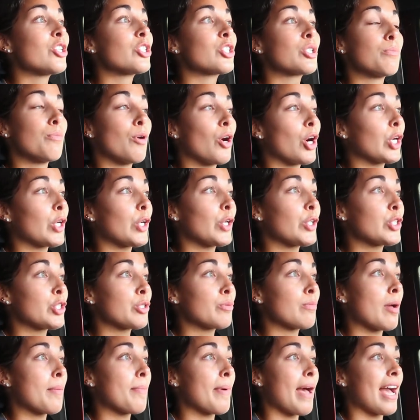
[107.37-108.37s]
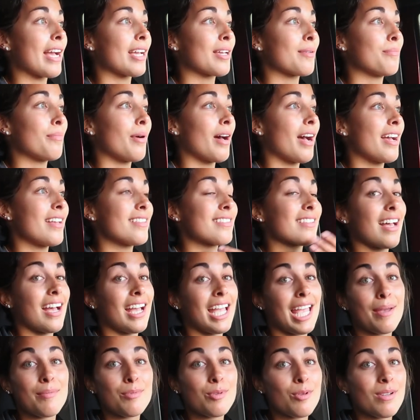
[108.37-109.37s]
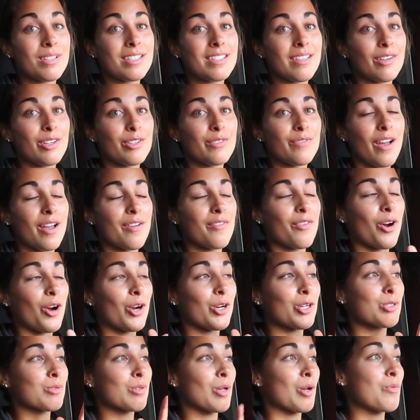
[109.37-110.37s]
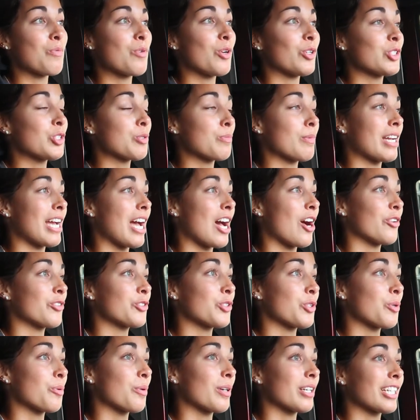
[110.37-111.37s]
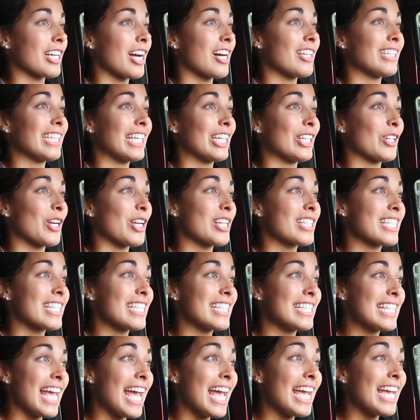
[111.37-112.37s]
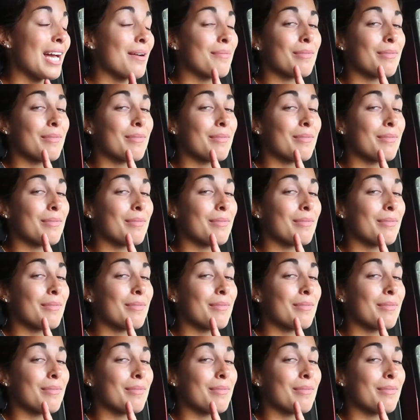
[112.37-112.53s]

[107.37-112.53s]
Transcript: Tomorrow I'll do my back and buys. I am doing seventy-five hard, so I will do my outdoor workout later on today.